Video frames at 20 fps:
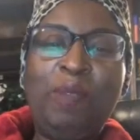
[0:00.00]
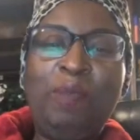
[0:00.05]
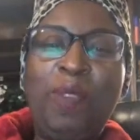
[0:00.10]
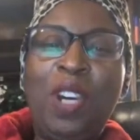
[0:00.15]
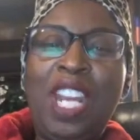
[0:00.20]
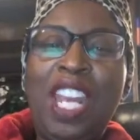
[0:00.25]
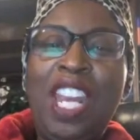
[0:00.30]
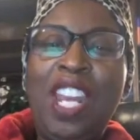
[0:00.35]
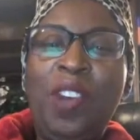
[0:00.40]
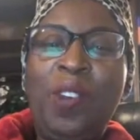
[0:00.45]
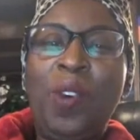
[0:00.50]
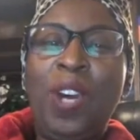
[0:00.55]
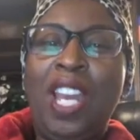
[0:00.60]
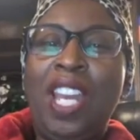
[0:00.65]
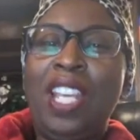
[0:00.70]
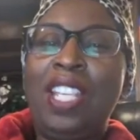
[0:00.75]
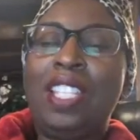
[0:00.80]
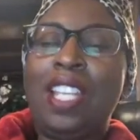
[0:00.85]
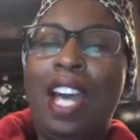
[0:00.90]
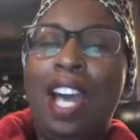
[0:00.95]
But
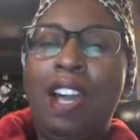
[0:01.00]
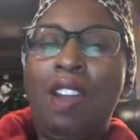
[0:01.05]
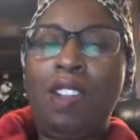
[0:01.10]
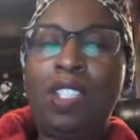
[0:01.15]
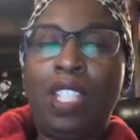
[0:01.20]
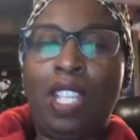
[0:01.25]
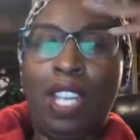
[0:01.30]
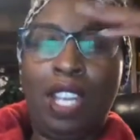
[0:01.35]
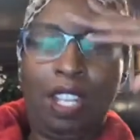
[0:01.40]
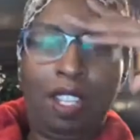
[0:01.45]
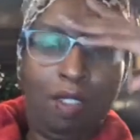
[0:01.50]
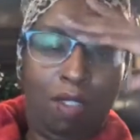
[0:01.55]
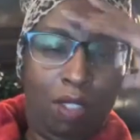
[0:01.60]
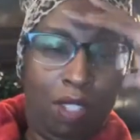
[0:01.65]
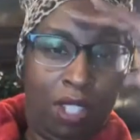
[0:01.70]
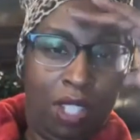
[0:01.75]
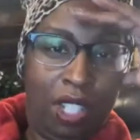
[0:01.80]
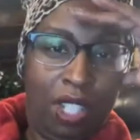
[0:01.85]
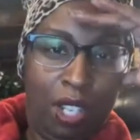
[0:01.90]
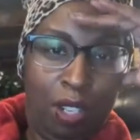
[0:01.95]
anyways, I was like,
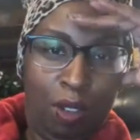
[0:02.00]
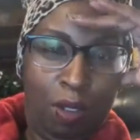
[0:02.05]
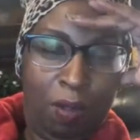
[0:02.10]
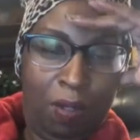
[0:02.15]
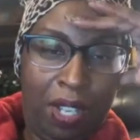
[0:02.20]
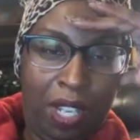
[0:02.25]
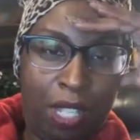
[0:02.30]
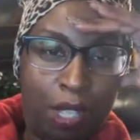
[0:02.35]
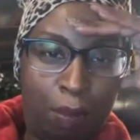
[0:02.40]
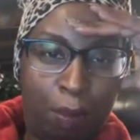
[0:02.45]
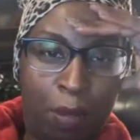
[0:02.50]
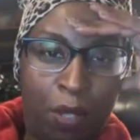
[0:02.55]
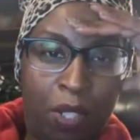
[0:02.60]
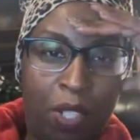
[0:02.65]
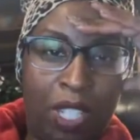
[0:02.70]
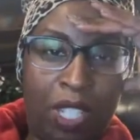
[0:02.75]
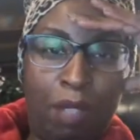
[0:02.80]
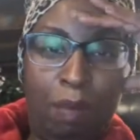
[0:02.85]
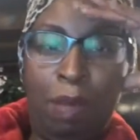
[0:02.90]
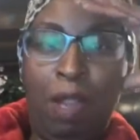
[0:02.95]
well, you know,
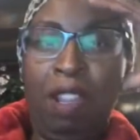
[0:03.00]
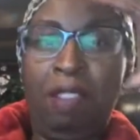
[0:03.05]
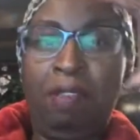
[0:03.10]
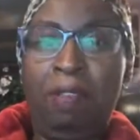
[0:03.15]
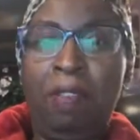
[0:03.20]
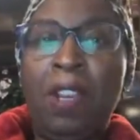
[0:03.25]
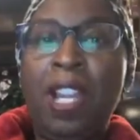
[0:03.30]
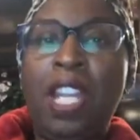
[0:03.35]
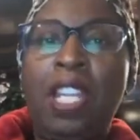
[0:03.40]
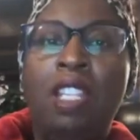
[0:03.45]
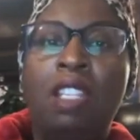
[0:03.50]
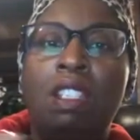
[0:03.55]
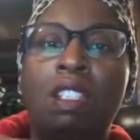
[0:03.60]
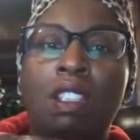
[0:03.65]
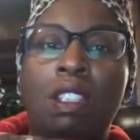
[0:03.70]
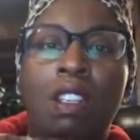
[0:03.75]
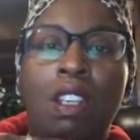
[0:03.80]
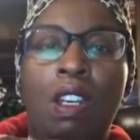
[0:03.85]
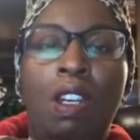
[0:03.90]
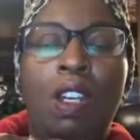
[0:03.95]
Facebook is my friends,
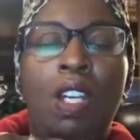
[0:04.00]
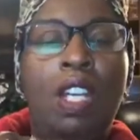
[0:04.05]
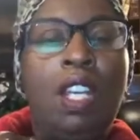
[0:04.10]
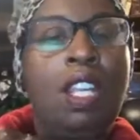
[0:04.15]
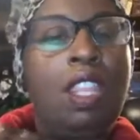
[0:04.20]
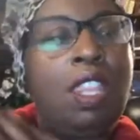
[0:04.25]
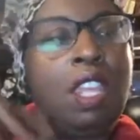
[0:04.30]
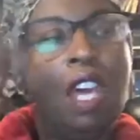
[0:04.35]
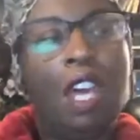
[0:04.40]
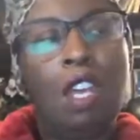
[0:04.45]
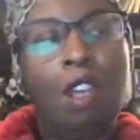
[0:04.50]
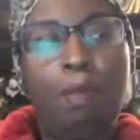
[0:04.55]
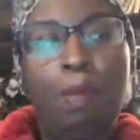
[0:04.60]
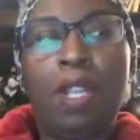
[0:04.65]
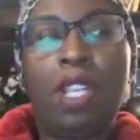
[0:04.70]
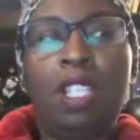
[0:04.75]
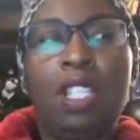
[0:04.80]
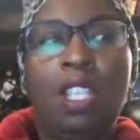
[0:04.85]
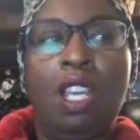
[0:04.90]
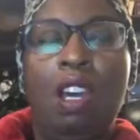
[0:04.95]
you know, and I thought to
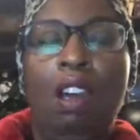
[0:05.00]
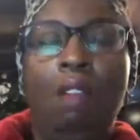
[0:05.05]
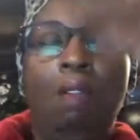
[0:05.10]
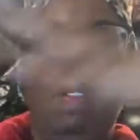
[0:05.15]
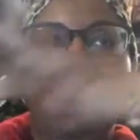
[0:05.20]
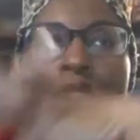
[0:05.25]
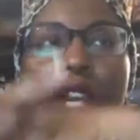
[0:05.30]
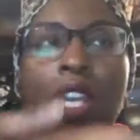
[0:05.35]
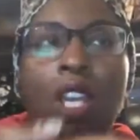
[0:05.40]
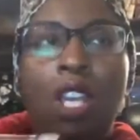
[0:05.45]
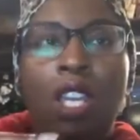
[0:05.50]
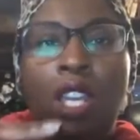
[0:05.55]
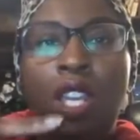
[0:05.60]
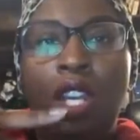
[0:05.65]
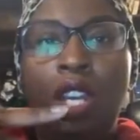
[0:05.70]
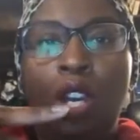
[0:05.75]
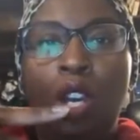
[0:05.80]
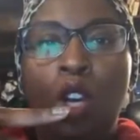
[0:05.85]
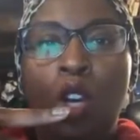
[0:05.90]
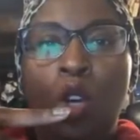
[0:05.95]
myself,
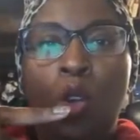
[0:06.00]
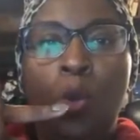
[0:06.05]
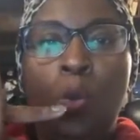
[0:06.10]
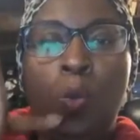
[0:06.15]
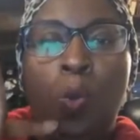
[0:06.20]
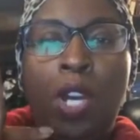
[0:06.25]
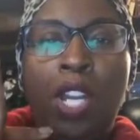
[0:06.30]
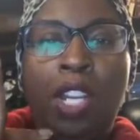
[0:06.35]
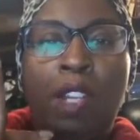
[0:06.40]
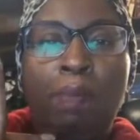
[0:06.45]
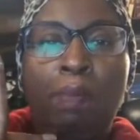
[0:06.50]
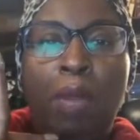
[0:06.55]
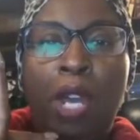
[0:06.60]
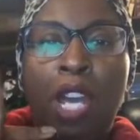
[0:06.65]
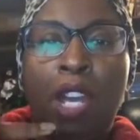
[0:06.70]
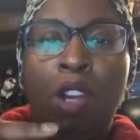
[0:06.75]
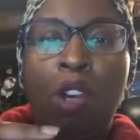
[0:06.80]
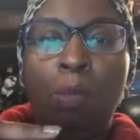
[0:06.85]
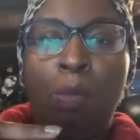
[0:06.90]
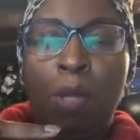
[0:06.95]
you know, what
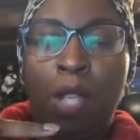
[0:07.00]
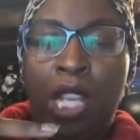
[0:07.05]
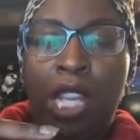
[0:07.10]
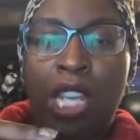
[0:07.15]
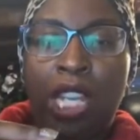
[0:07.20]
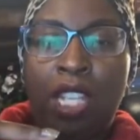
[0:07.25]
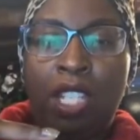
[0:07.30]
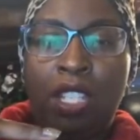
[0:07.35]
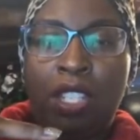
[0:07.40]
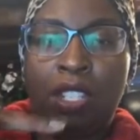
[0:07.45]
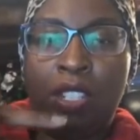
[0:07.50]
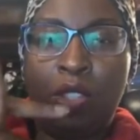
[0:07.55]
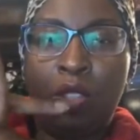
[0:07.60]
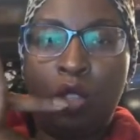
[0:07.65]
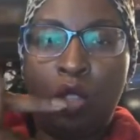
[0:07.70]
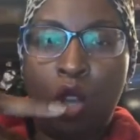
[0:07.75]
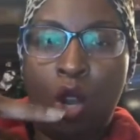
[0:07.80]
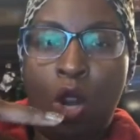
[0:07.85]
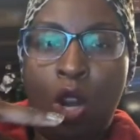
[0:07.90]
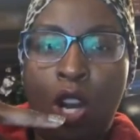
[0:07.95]
better place to
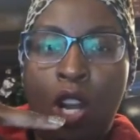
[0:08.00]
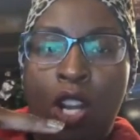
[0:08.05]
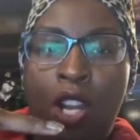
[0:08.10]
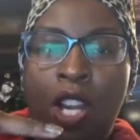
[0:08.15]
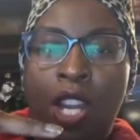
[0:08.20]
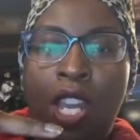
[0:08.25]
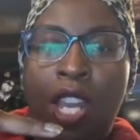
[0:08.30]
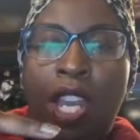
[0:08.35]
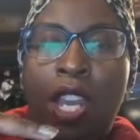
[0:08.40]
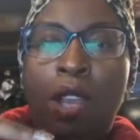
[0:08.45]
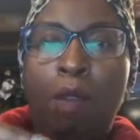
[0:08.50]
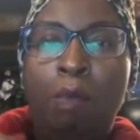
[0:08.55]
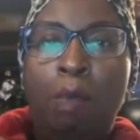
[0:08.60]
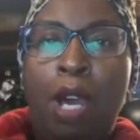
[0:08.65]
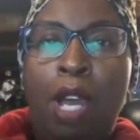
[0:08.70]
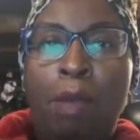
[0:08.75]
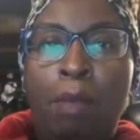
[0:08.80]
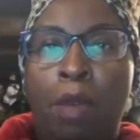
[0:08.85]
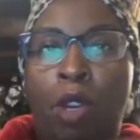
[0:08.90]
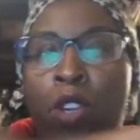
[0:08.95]
start
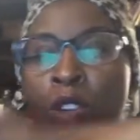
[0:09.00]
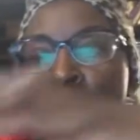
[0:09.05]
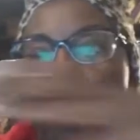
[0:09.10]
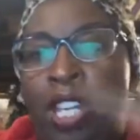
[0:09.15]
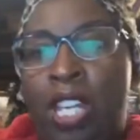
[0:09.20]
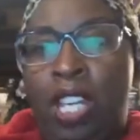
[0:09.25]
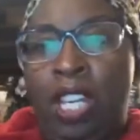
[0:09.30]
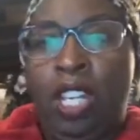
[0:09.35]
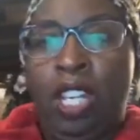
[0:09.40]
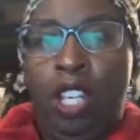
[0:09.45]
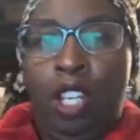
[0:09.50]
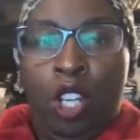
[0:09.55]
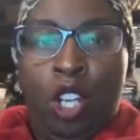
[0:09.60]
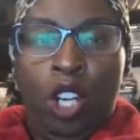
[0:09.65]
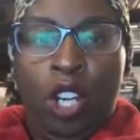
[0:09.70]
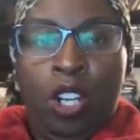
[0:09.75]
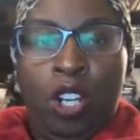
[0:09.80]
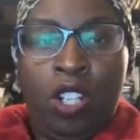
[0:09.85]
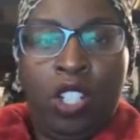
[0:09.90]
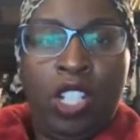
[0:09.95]
by motivating and
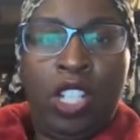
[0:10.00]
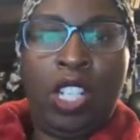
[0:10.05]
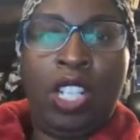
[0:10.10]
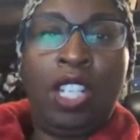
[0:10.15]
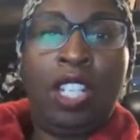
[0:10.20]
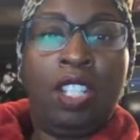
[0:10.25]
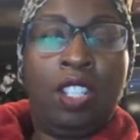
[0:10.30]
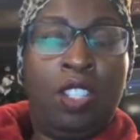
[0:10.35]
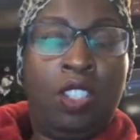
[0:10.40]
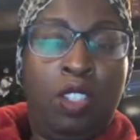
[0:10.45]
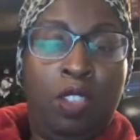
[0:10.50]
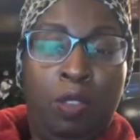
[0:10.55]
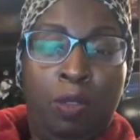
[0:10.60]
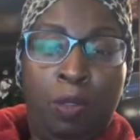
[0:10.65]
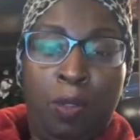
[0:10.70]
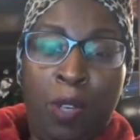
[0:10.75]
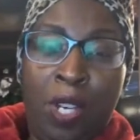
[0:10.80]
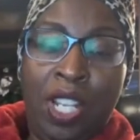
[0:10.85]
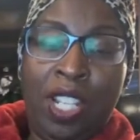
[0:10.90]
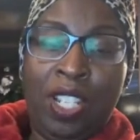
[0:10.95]
encouraging is your
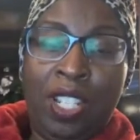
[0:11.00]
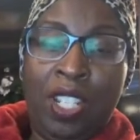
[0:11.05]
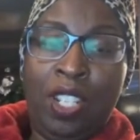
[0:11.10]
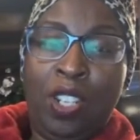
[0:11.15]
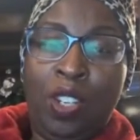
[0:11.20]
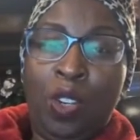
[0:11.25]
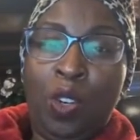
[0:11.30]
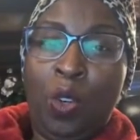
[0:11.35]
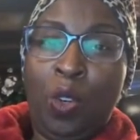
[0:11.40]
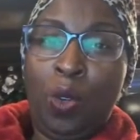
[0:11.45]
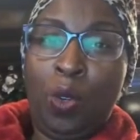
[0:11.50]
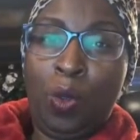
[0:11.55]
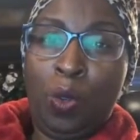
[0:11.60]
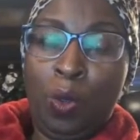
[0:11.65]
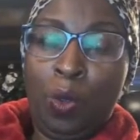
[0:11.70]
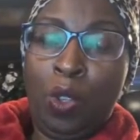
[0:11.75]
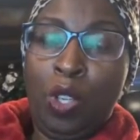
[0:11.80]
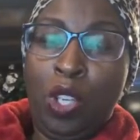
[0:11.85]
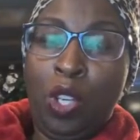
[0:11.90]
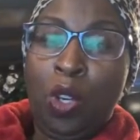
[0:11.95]
friends in
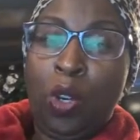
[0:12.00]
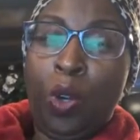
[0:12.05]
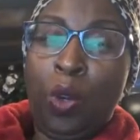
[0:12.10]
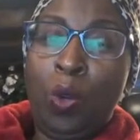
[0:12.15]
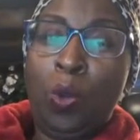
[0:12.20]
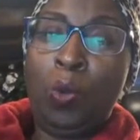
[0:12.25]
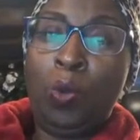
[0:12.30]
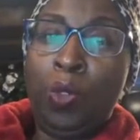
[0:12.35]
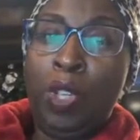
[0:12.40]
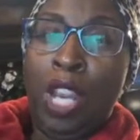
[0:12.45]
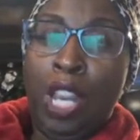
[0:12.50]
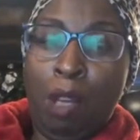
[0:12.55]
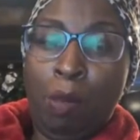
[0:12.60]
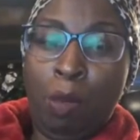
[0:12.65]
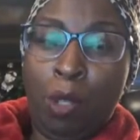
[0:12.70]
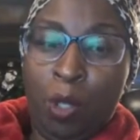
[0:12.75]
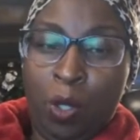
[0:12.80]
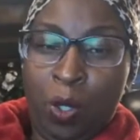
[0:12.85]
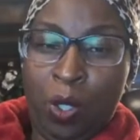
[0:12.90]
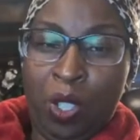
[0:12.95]
your own
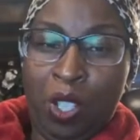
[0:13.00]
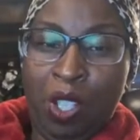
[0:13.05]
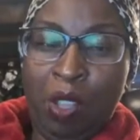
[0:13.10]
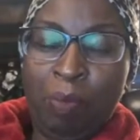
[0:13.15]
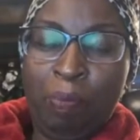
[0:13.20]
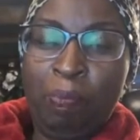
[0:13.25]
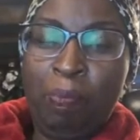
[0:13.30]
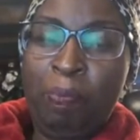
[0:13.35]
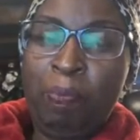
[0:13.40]
neighborhood.